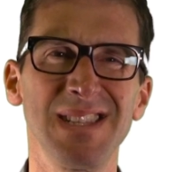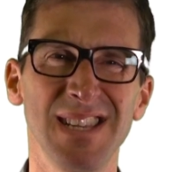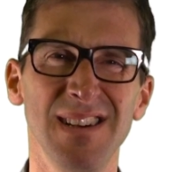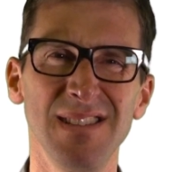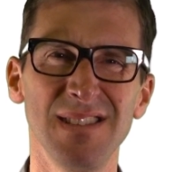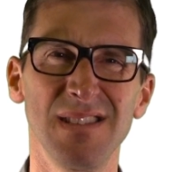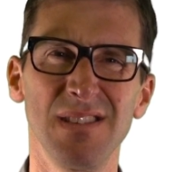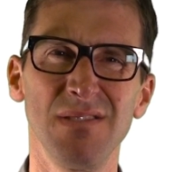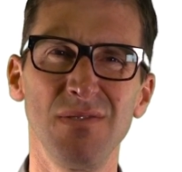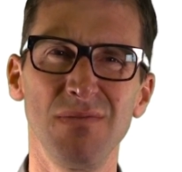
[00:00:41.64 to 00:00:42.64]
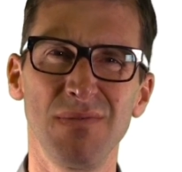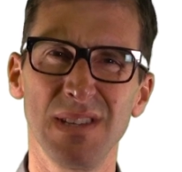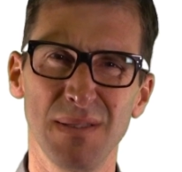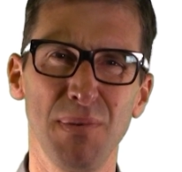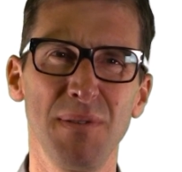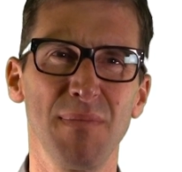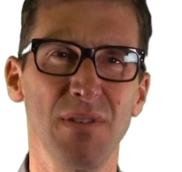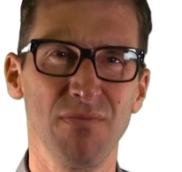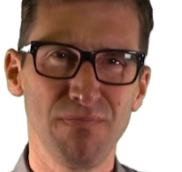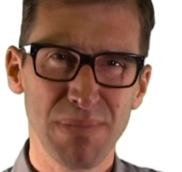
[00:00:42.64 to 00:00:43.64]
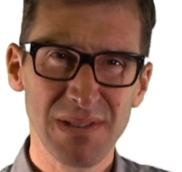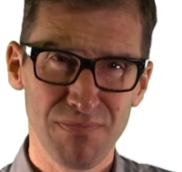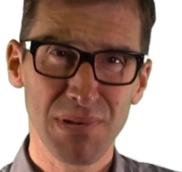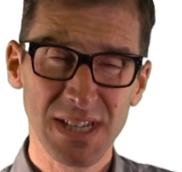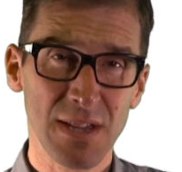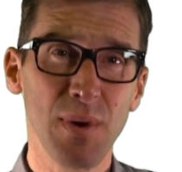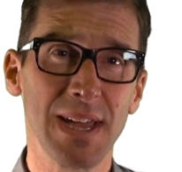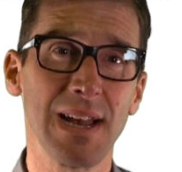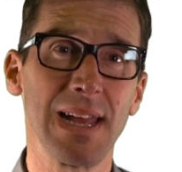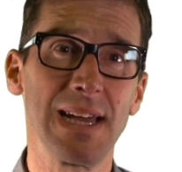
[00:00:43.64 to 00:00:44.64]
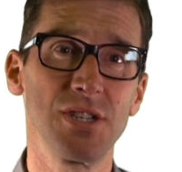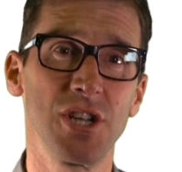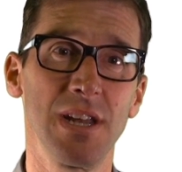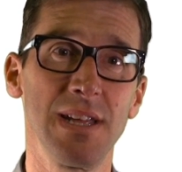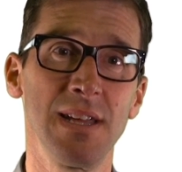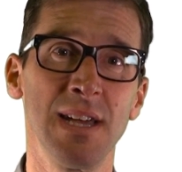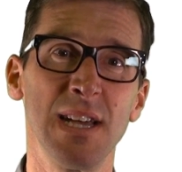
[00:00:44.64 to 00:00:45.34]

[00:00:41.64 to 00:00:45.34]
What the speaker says: it turned to disappointment pretty quickly actually,